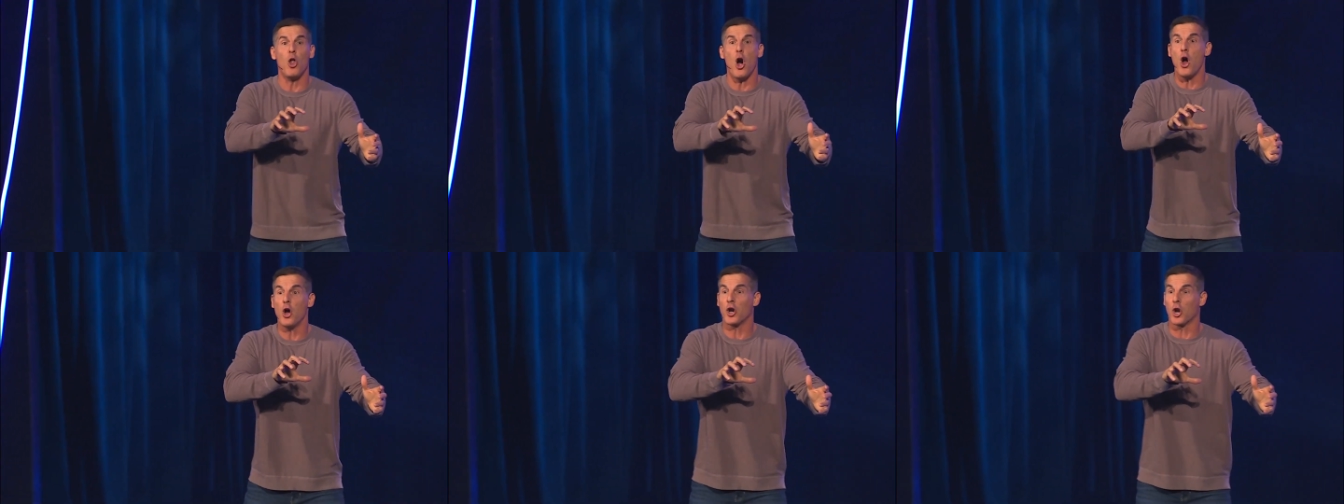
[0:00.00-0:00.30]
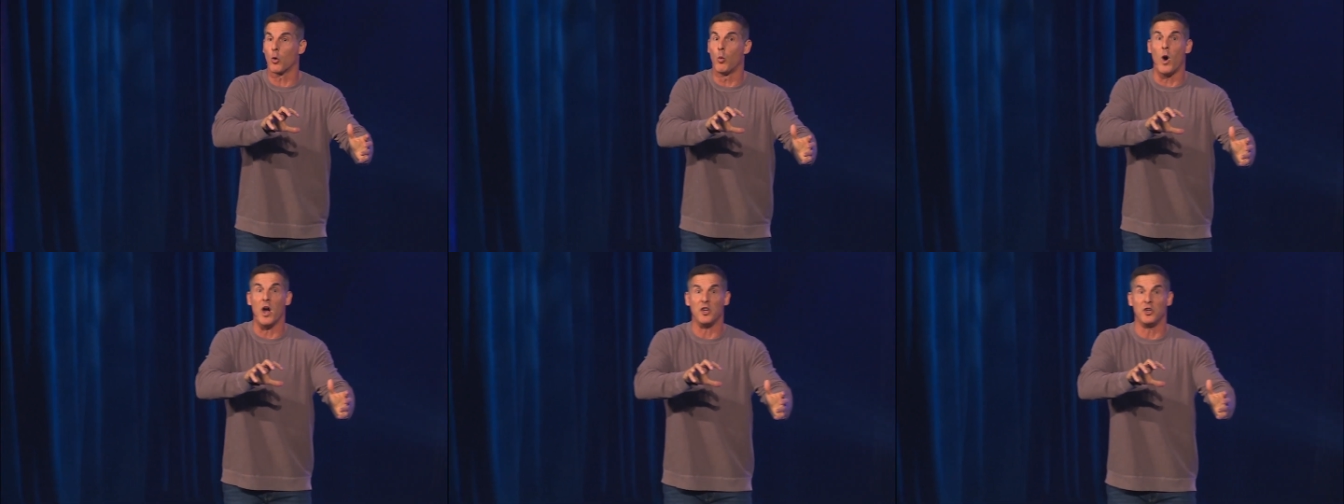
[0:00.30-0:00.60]

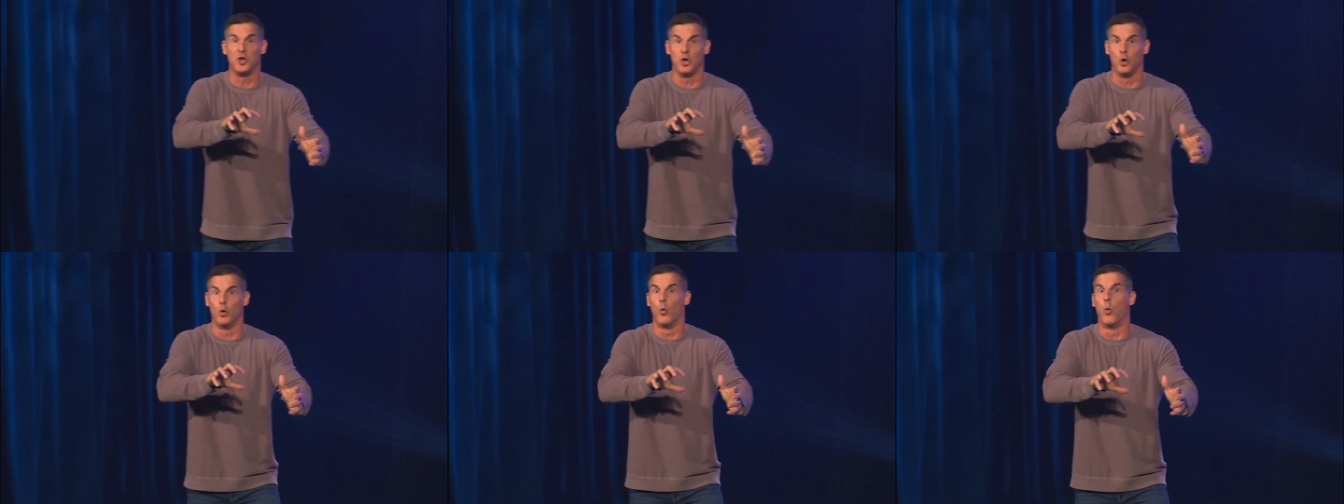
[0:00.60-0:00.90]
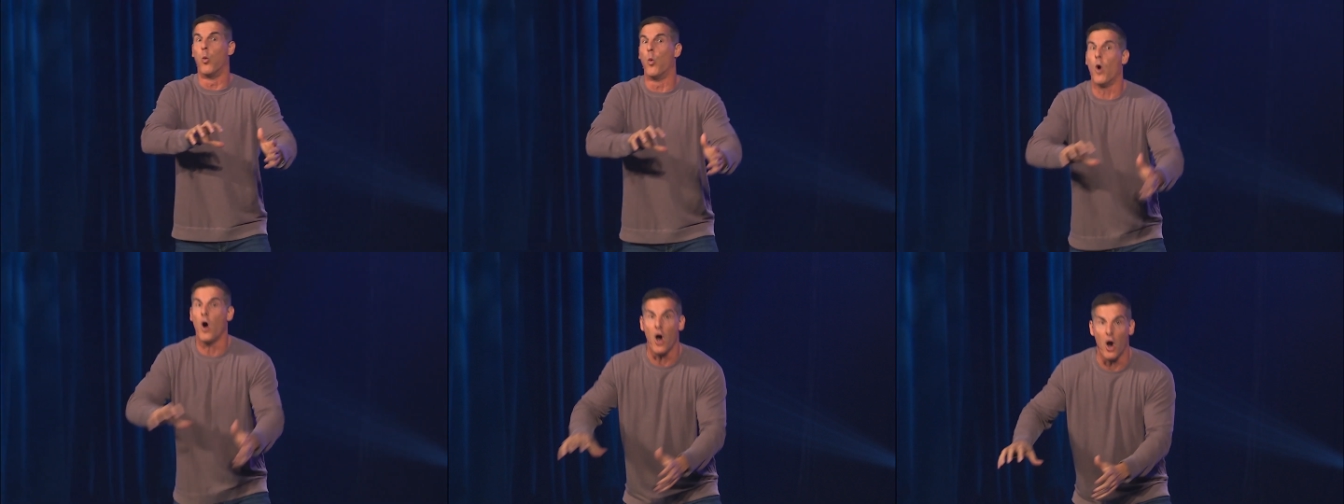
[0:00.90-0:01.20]
longer what you
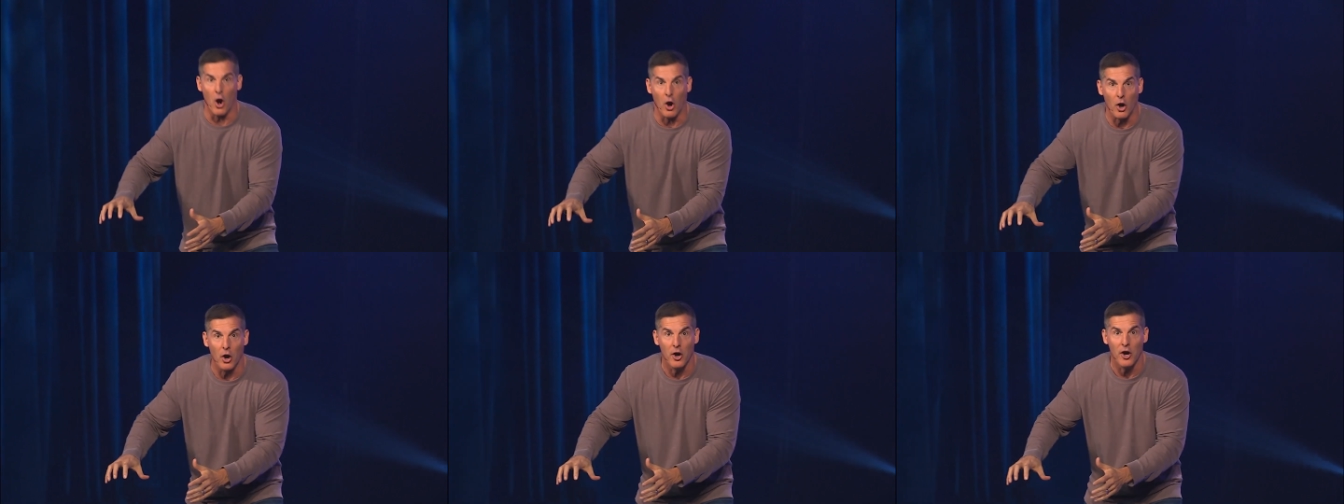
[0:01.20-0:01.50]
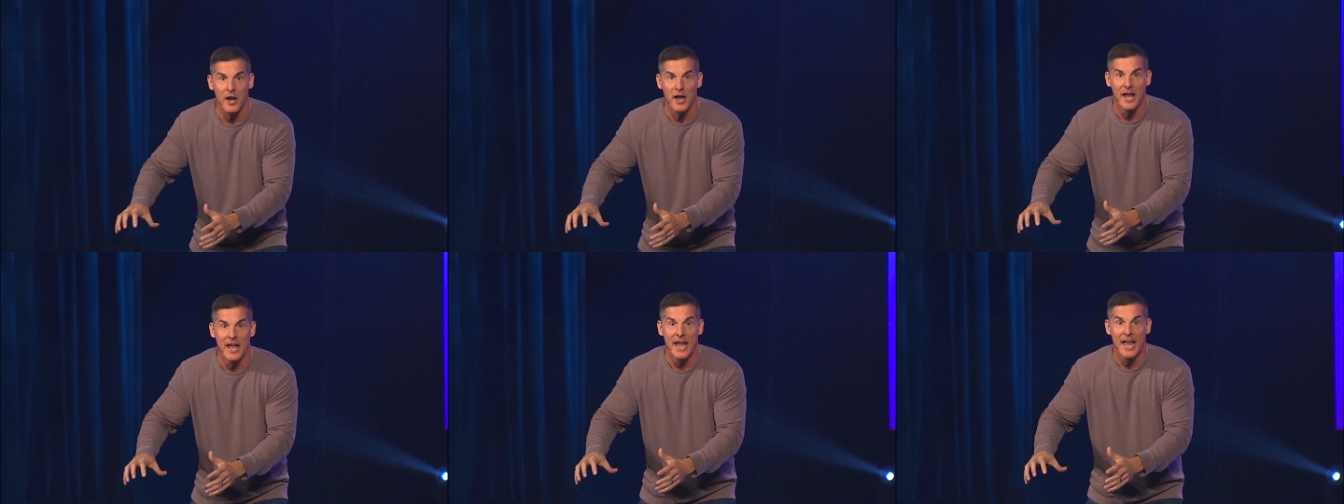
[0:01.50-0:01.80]

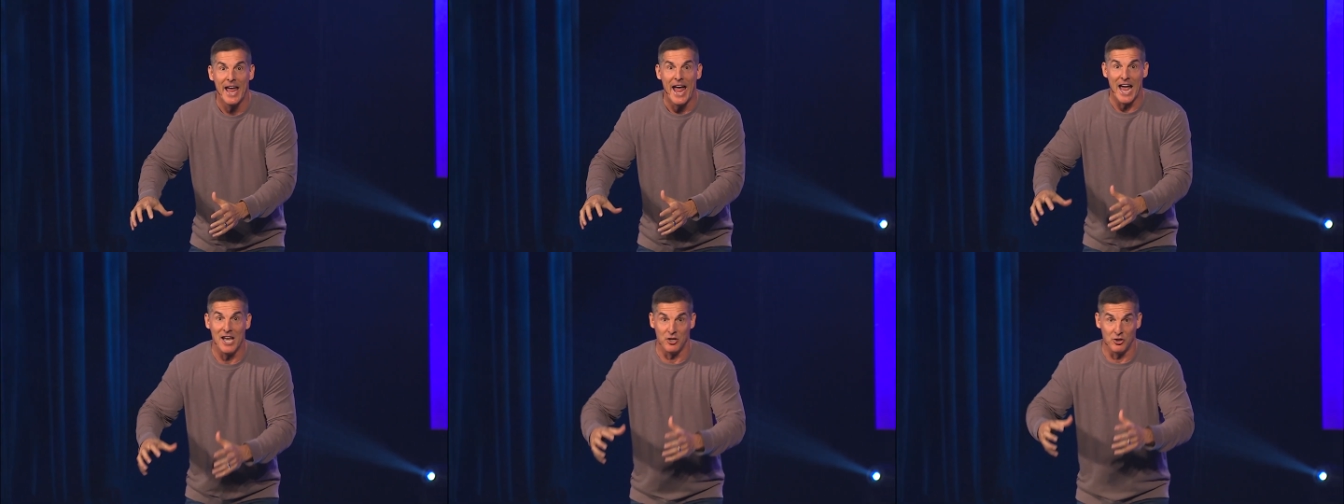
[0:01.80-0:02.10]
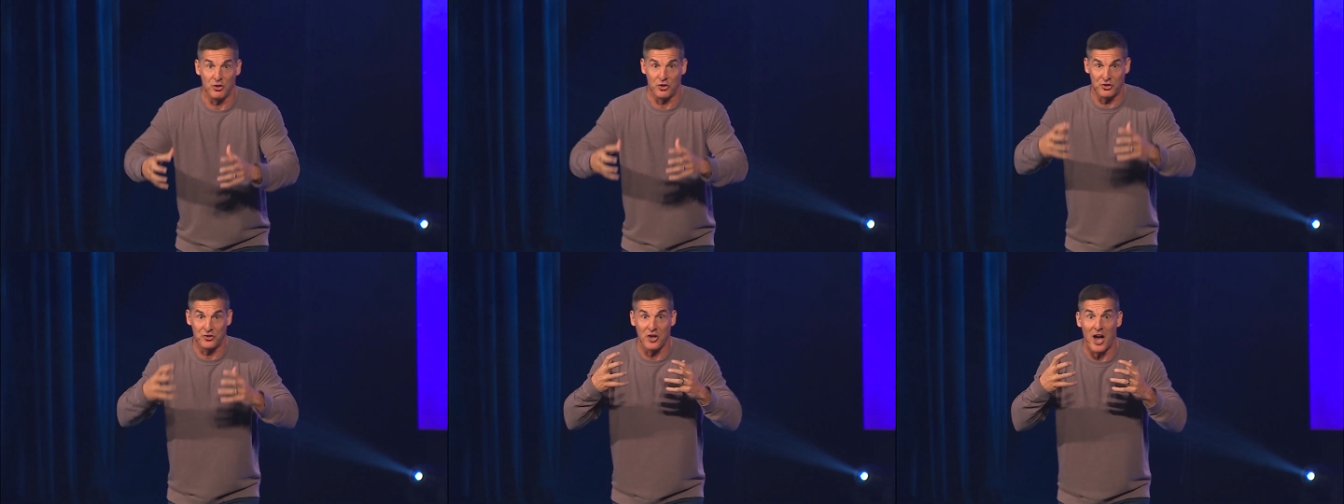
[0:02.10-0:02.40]
were and
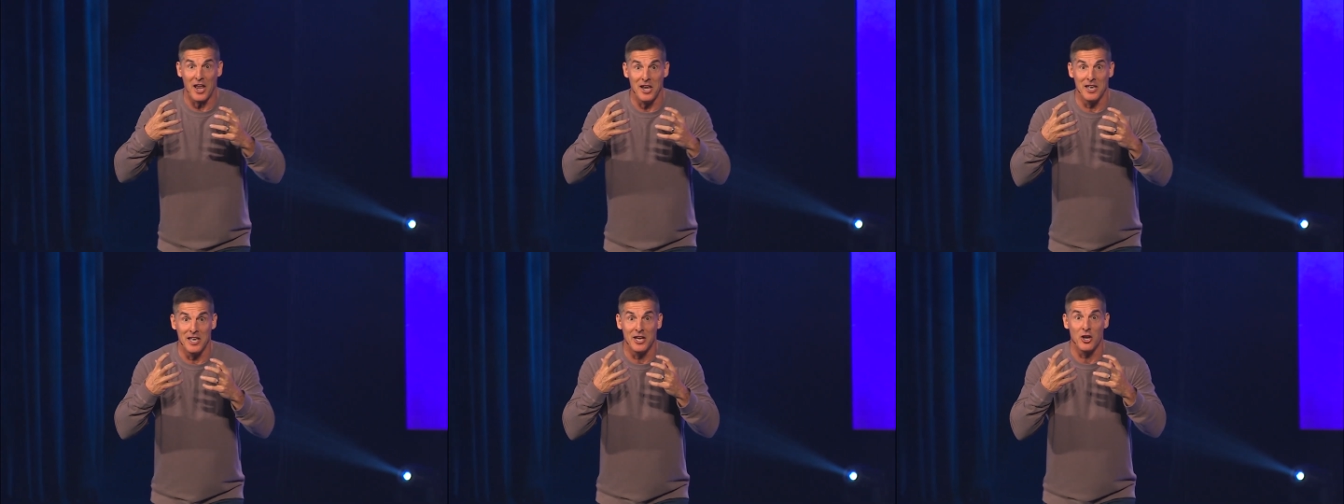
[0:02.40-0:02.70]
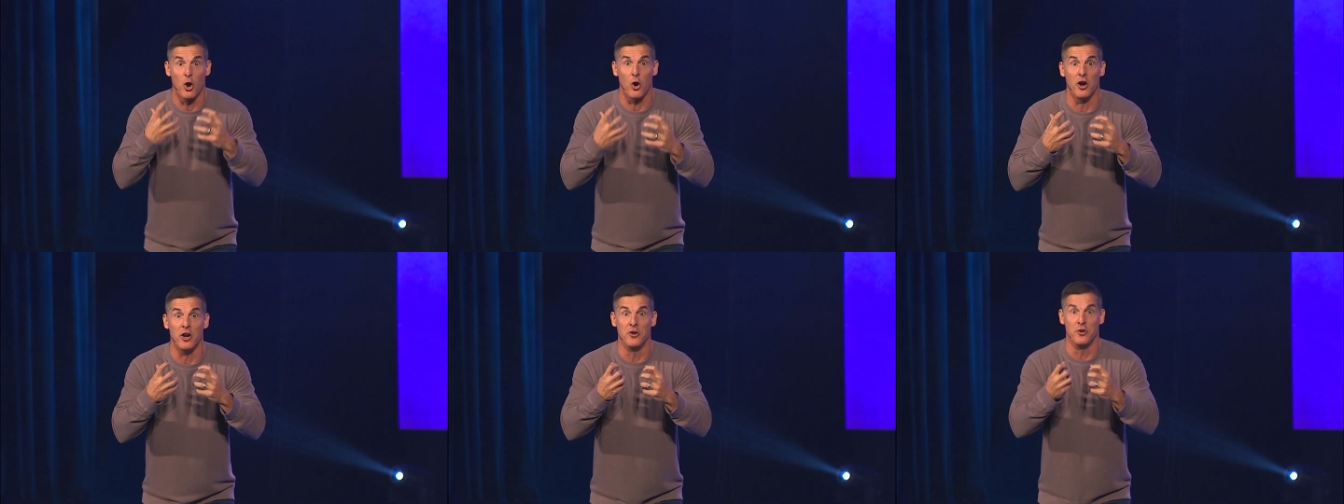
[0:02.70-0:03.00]
you suddenly
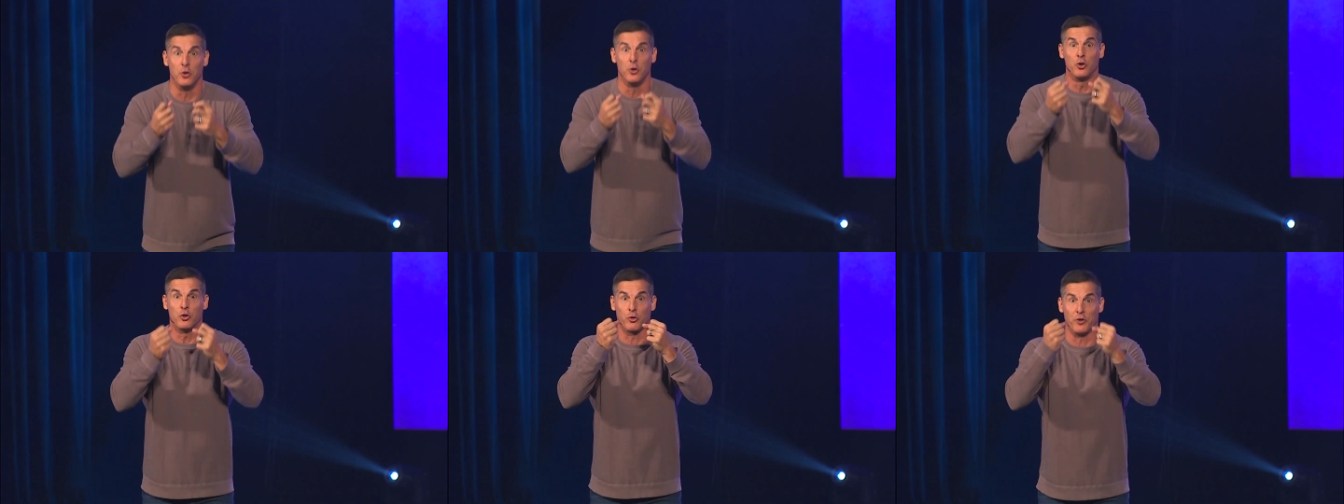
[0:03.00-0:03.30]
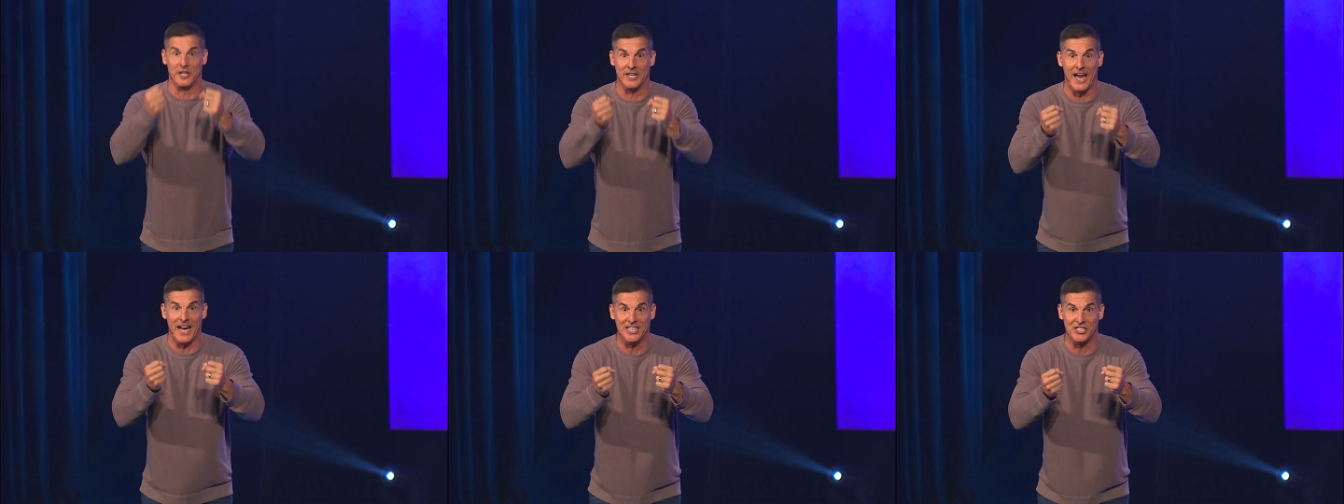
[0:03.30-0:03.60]
are a new
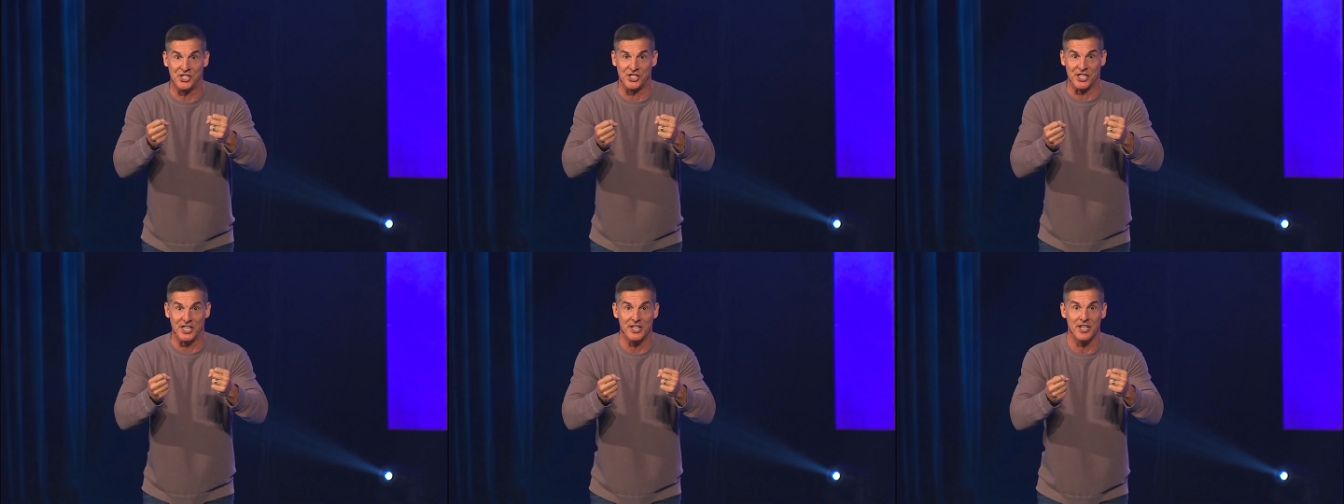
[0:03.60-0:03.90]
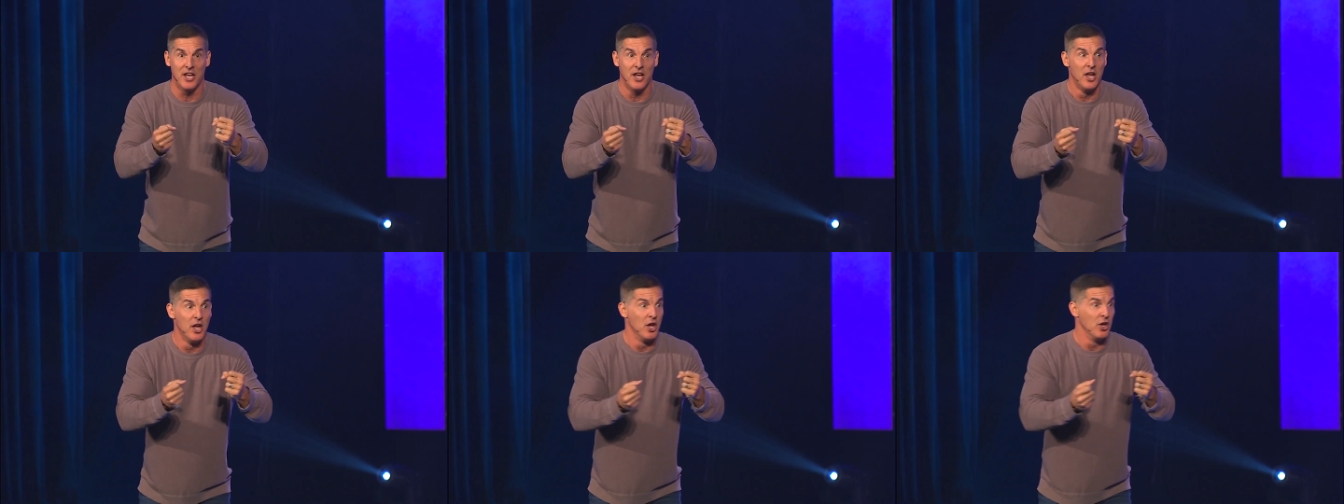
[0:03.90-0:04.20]
creation,